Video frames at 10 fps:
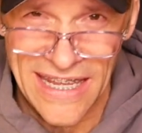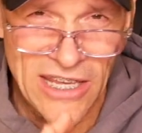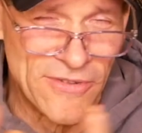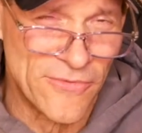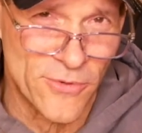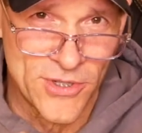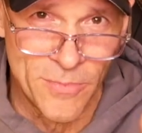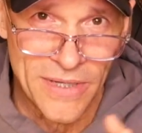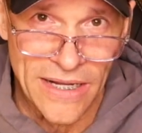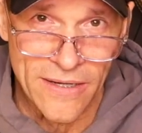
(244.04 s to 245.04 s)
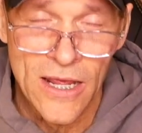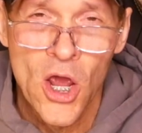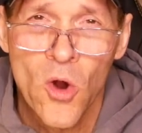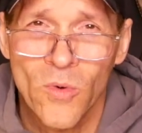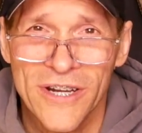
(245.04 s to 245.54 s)
even if we're supinated,
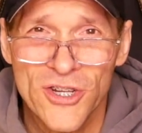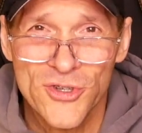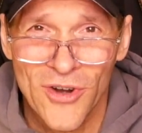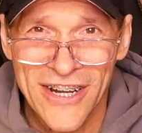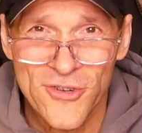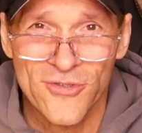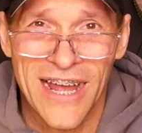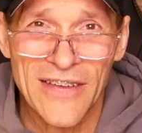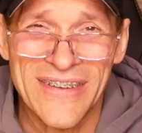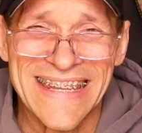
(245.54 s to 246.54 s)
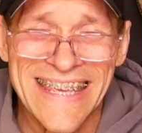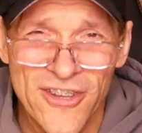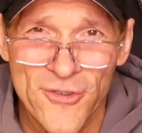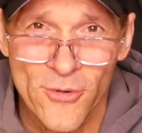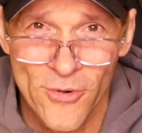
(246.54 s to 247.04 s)
we're gonna try to drive an
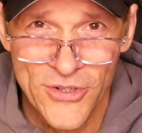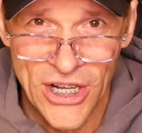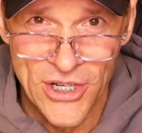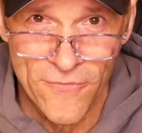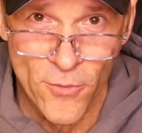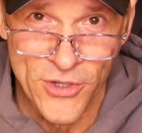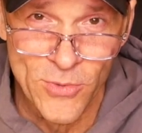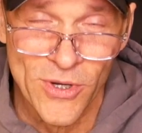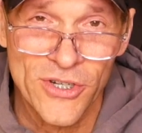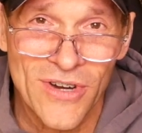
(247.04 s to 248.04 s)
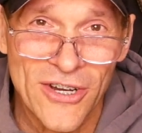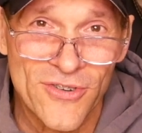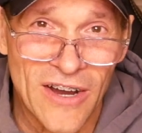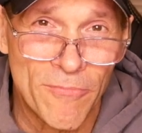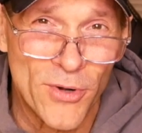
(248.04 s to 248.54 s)
internal rotation force. So we're gonna to try to
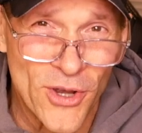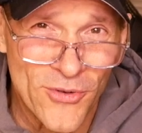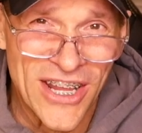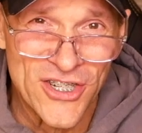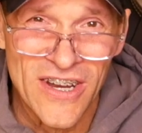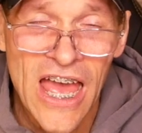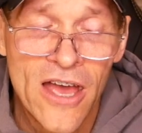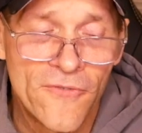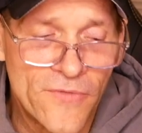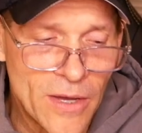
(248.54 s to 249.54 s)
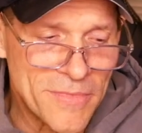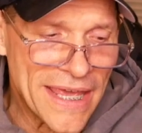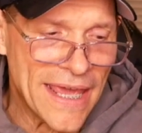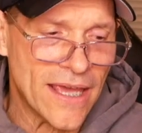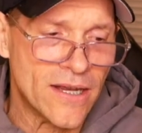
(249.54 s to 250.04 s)
drive pronation from the
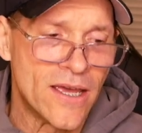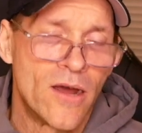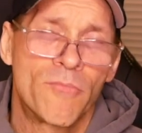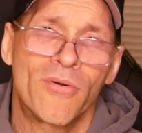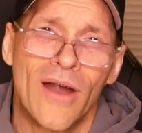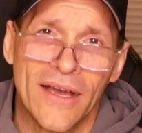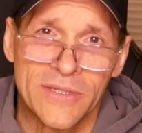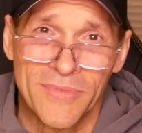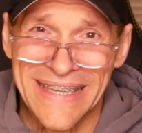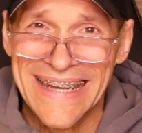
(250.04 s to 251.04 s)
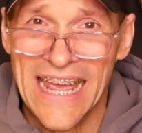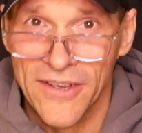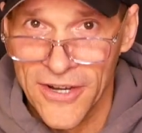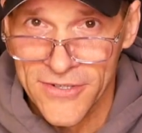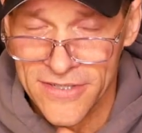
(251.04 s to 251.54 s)
hand proximally. Now,
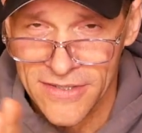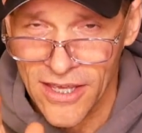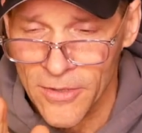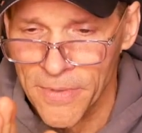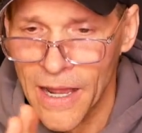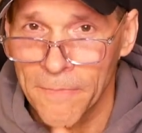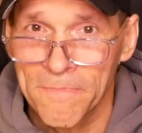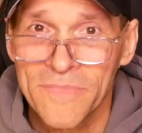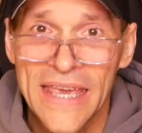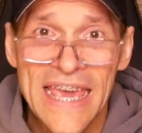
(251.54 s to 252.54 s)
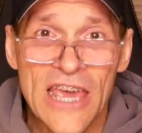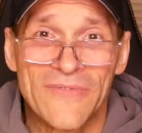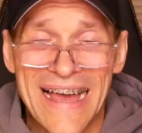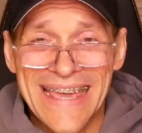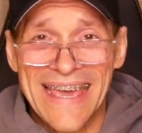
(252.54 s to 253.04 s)
here's the other problem. If
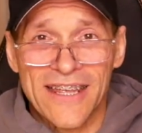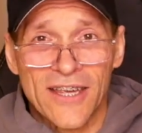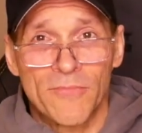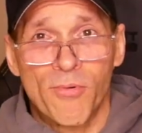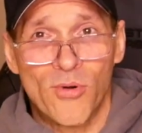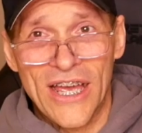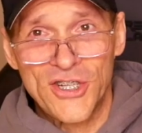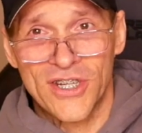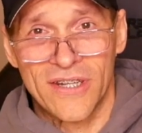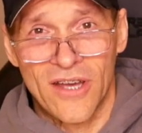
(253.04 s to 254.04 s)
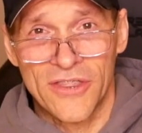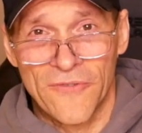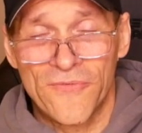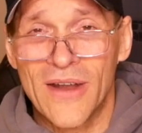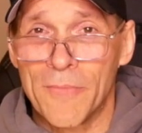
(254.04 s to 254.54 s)
I get a compression on the
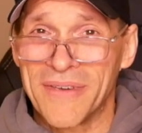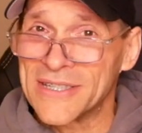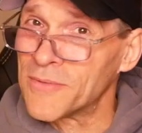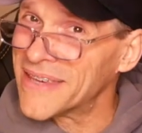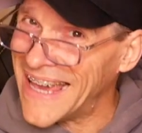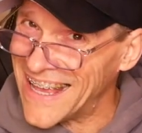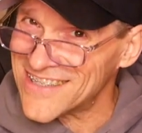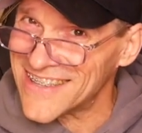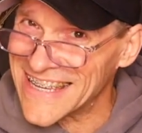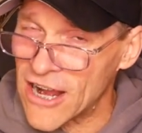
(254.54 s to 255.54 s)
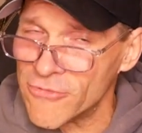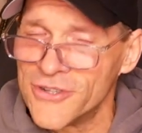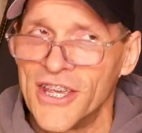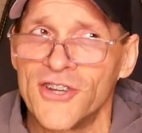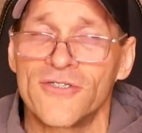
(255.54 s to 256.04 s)
front because I'm canceling out
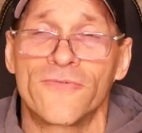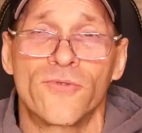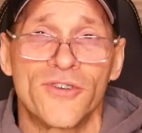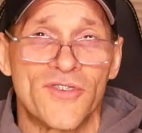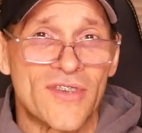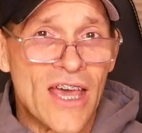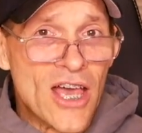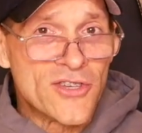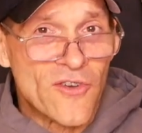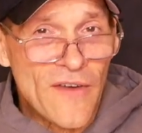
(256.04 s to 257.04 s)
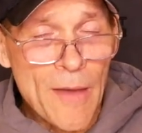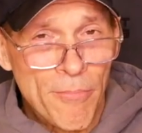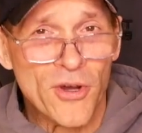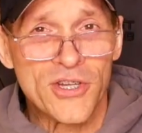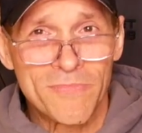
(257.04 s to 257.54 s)
rotational forces, so if I
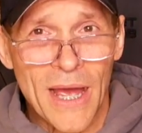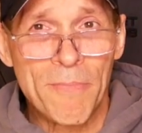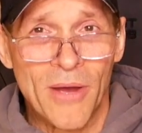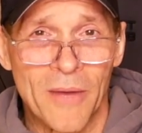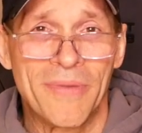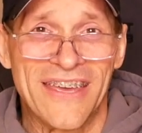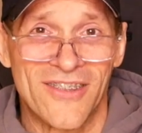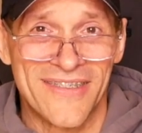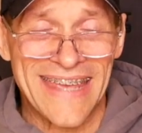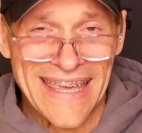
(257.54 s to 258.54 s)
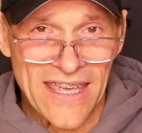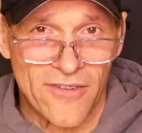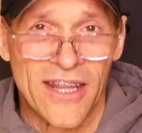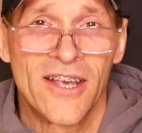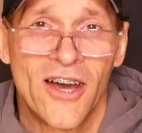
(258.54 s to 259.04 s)
push my pump handle
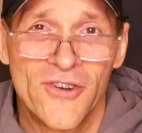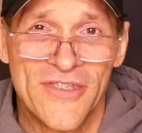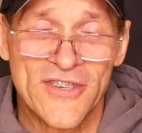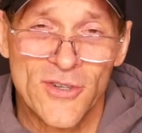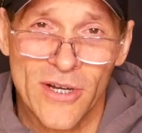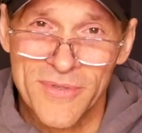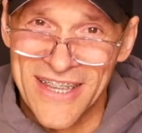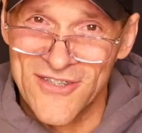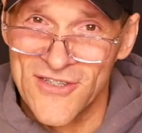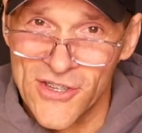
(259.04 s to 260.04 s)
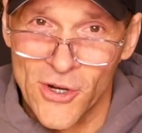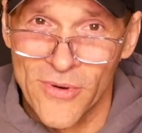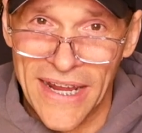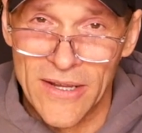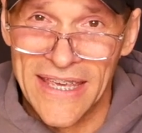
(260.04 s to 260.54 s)
down under these circumstances to
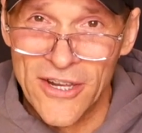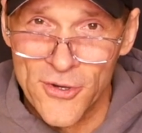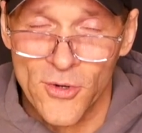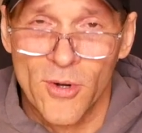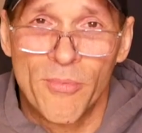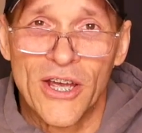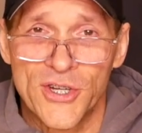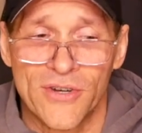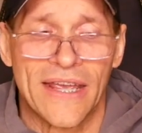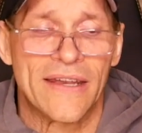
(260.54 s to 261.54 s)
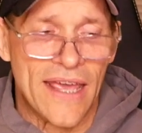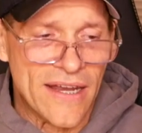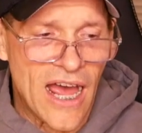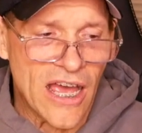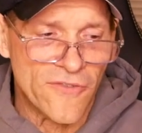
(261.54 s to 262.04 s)
create internal pressure and,
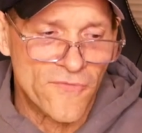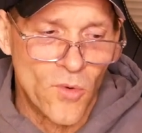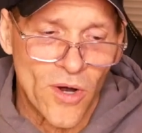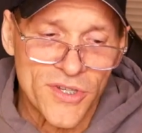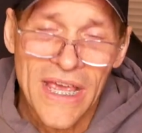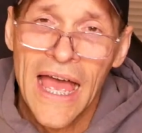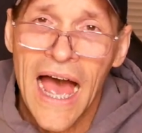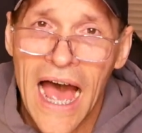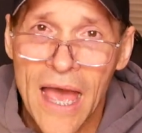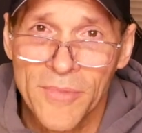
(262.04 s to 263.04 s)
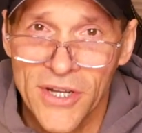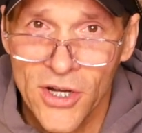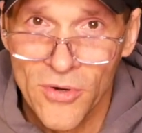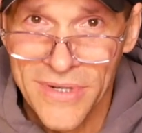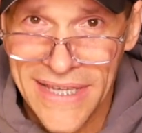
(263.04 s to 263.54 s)
and high force, I'm gonna
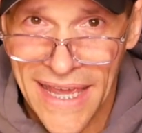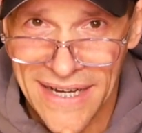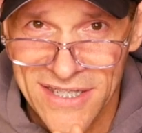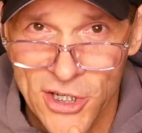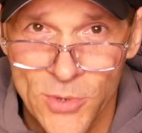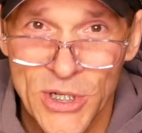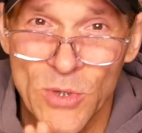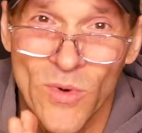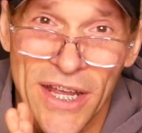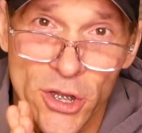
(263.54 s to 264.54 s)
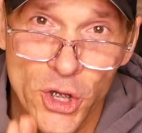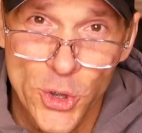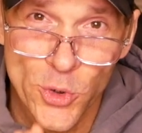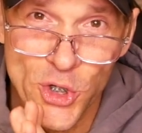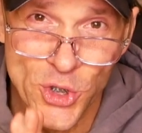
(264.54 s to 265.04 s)
create a situation where I
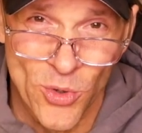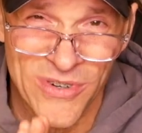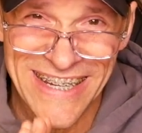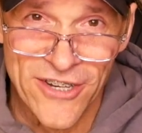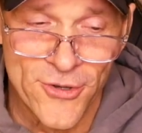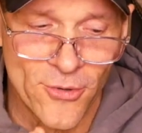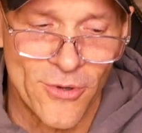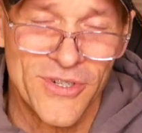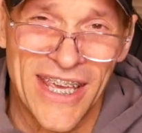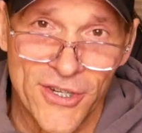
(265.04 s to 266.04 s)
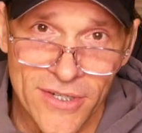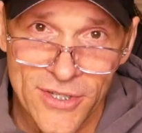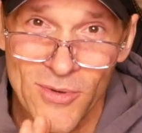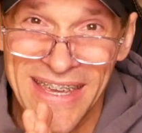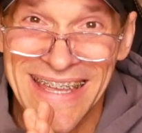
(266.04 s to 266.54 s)
lose shoulder internal rotation.
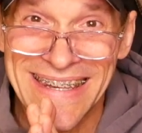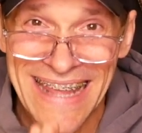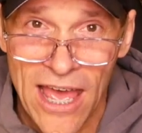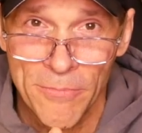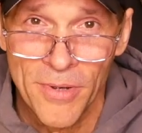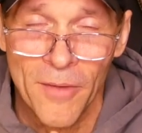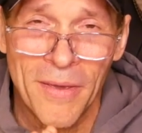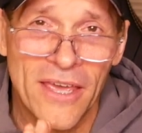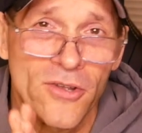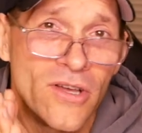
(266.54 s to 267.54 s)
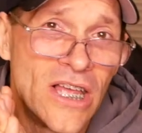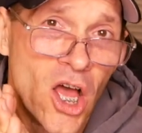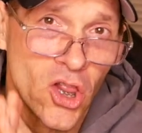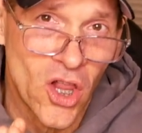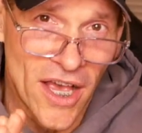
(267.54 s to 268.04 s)
So again, down pump handle,
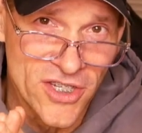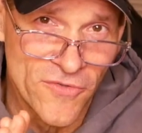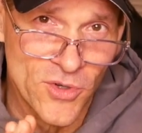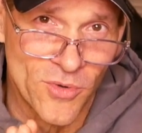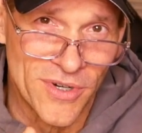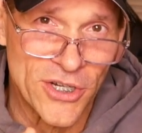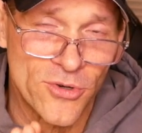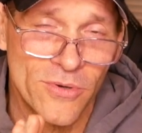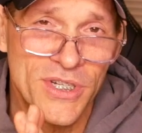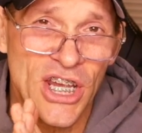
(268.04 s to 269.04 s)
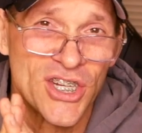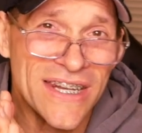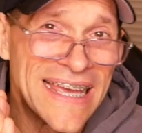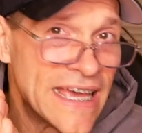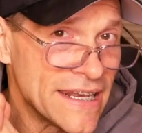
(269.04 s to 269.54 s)
loss of shoulder internal
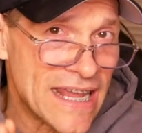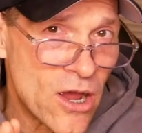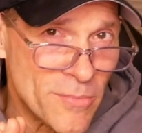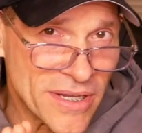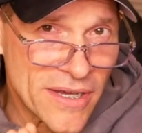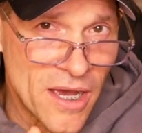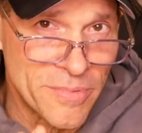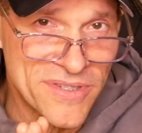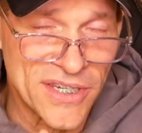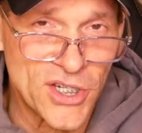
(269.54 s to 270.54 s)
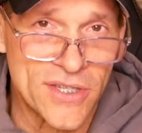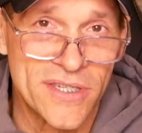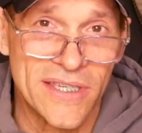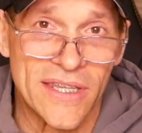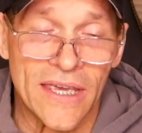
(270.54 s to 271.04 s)
rotation. Now I'm in compensation
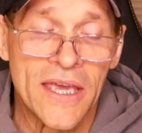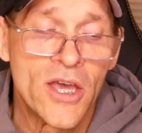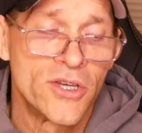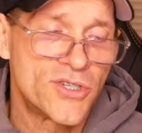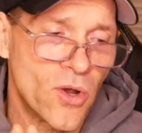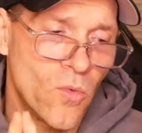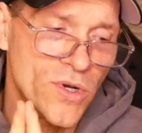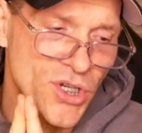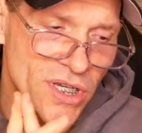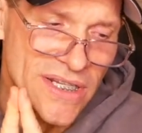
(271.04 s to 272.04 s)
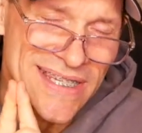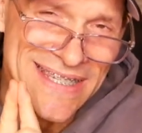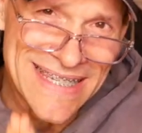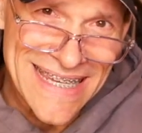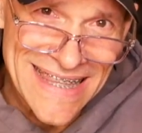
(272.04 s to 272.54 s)
city. So what you're going to
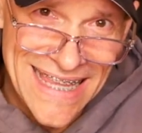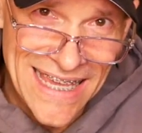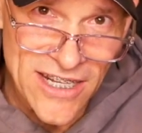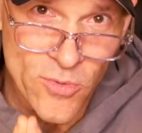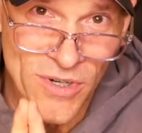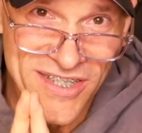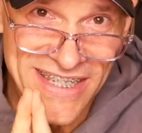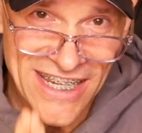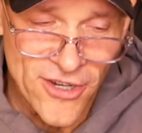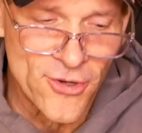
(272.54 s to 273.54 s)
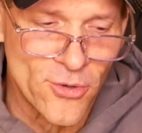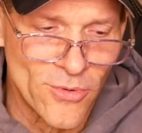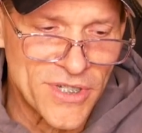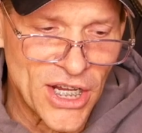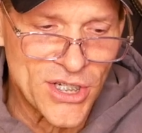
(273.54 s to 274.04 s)
see then is we're going to see internal
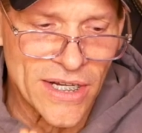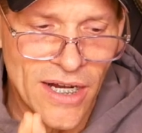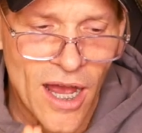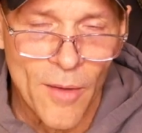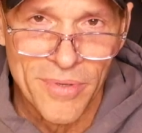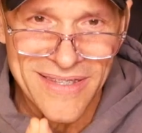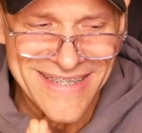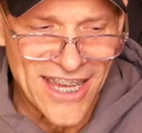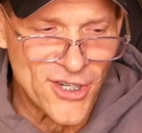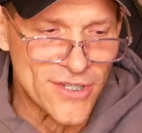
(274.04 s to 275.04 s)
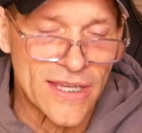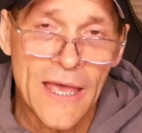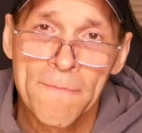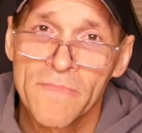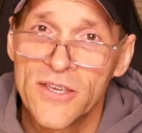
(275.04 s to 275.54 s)
rotation compensations.
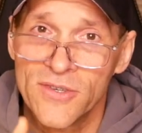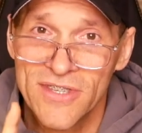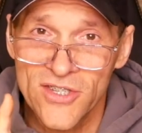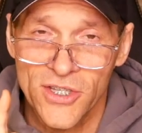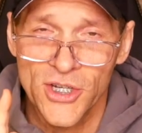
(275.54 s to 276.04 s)
So this is going to